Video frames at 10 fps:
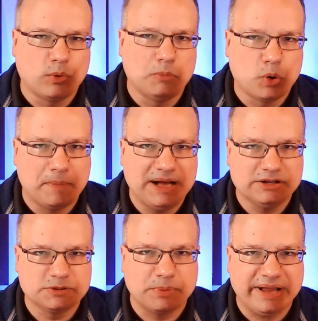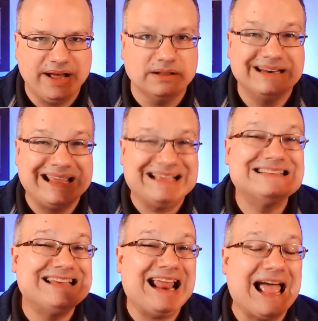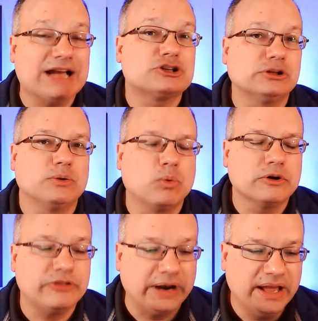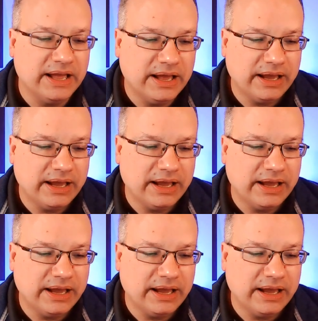4 more miles per gallon. Is it actually worth it?